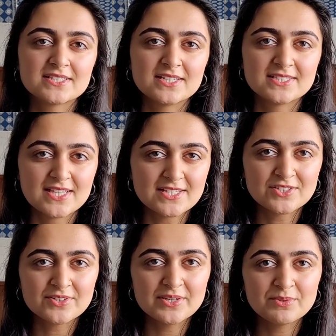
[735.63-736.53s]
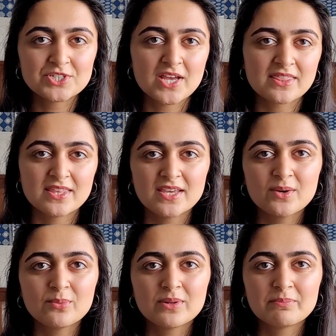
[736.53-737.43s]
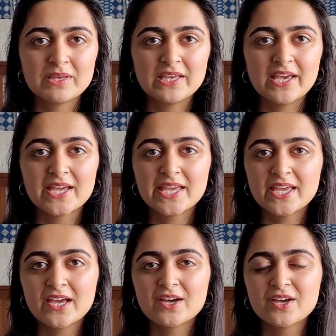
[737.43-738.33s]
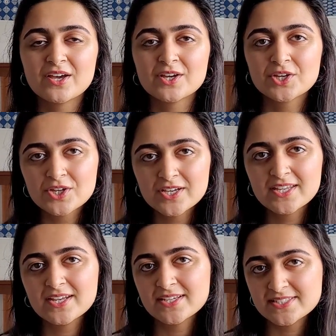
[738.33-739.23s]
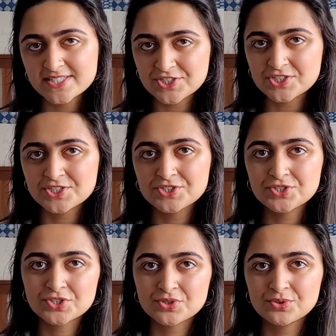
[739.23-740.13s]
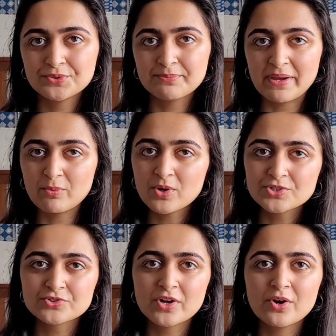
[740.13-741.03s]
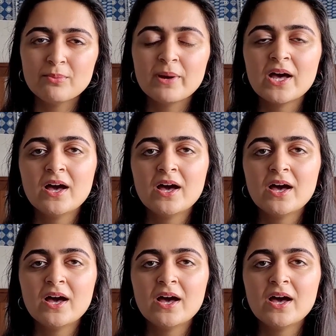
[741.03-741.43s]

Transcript: accessory, which I think will be a good addition to my wardrobe.